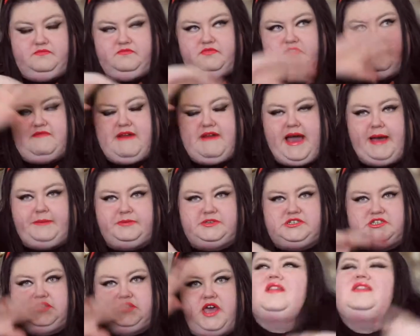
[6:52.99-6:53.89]
the
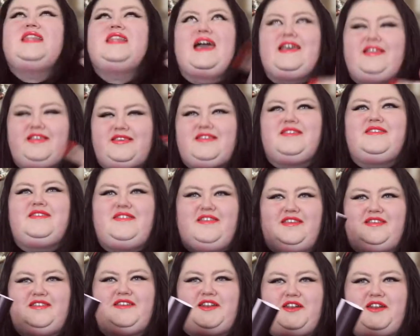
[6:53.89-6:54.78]
wrapped, licensed
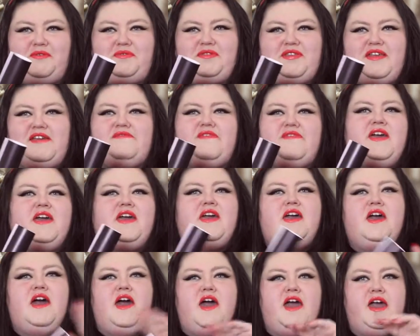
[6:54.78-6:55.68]
exclusive
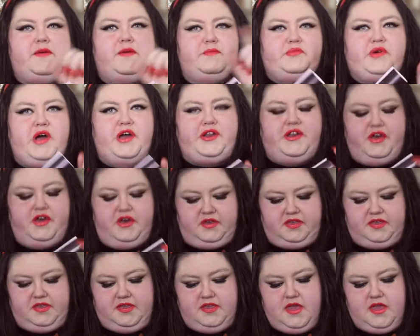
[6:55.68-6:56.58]

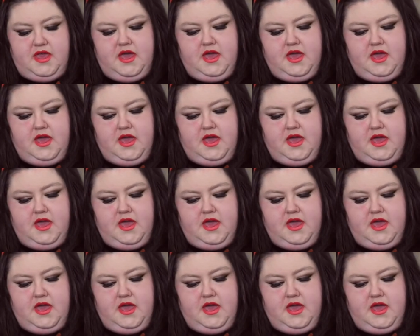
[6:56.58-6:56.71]
products.